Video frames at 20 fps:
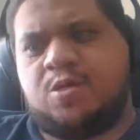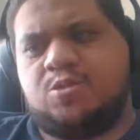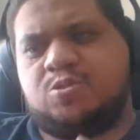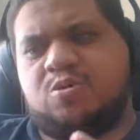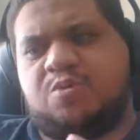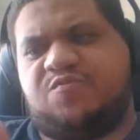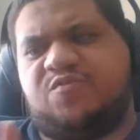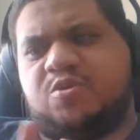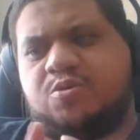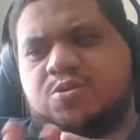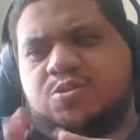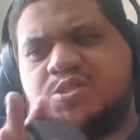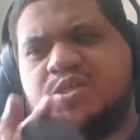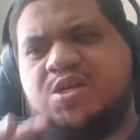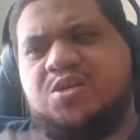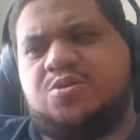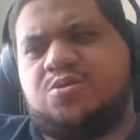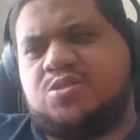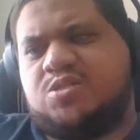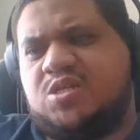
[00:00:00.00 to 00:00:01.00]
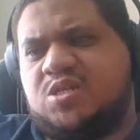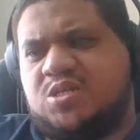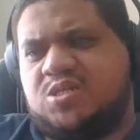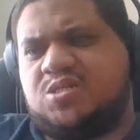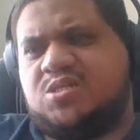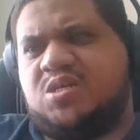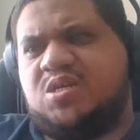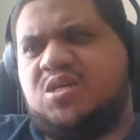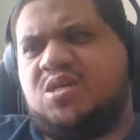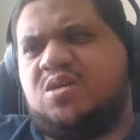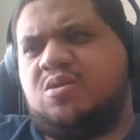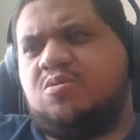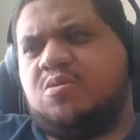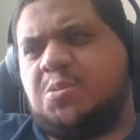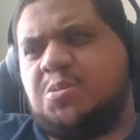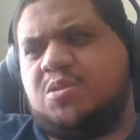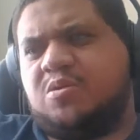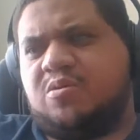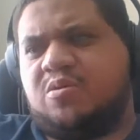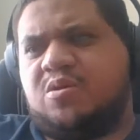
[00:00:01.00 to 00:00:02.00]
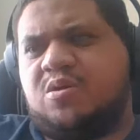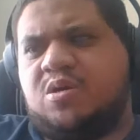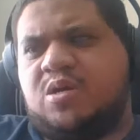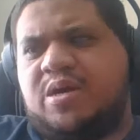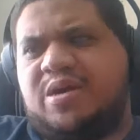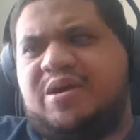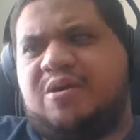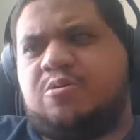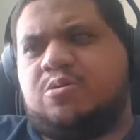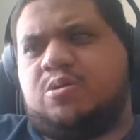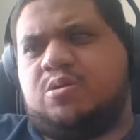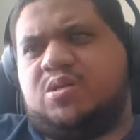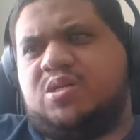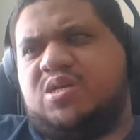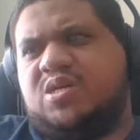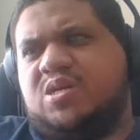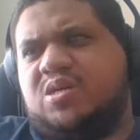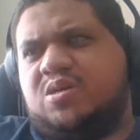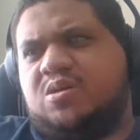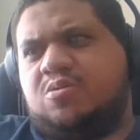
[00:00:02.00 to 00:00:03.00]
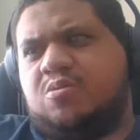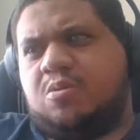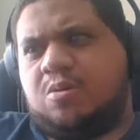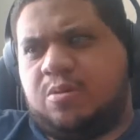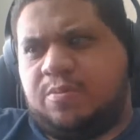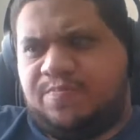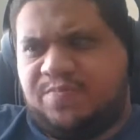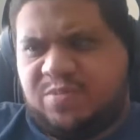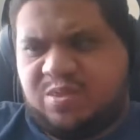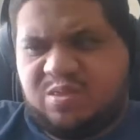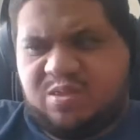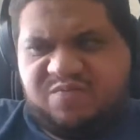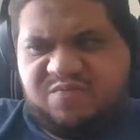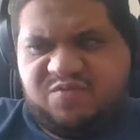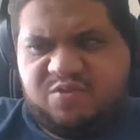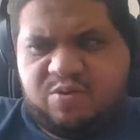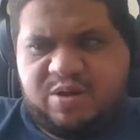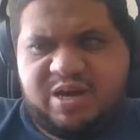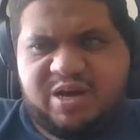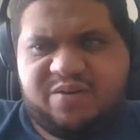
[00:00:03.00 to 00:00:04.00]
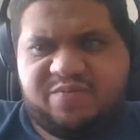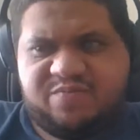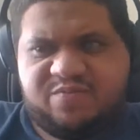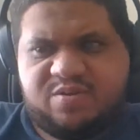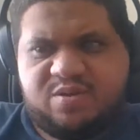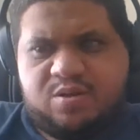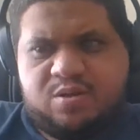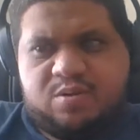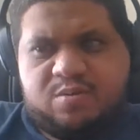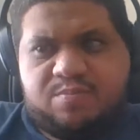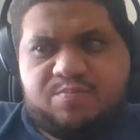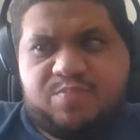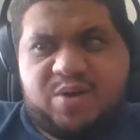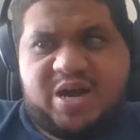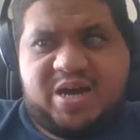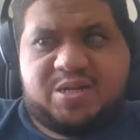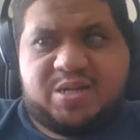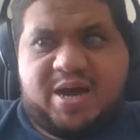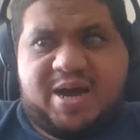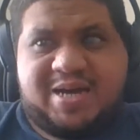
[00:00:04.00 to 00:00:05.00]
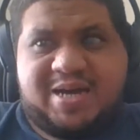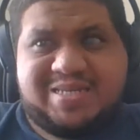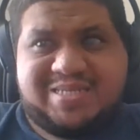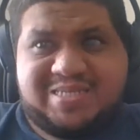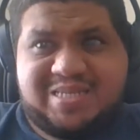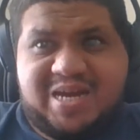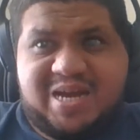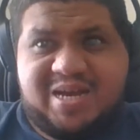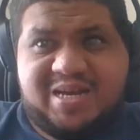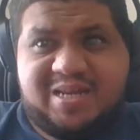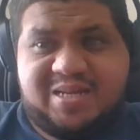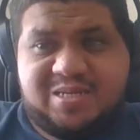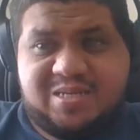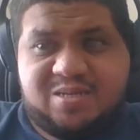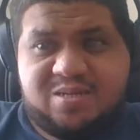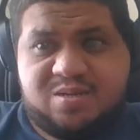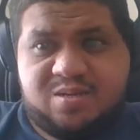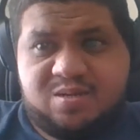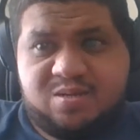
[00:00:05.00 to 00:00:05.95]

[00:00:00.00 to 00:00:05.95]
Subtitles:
So if you're a senior citizen, or if you're elderly, or if you have bad eyesight,